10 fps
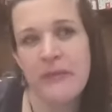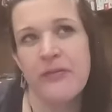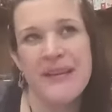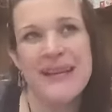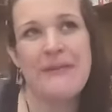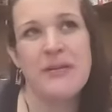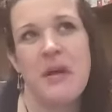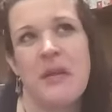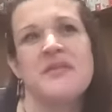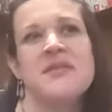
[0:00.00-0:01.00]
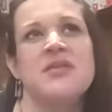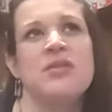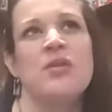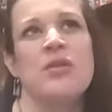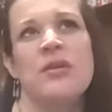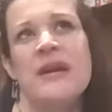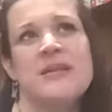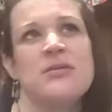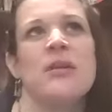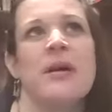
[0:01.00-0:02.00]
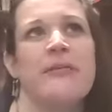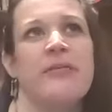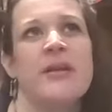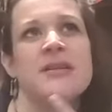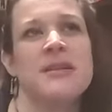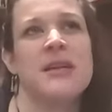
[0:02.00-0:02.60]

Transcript: for 11 months, or it's all up front,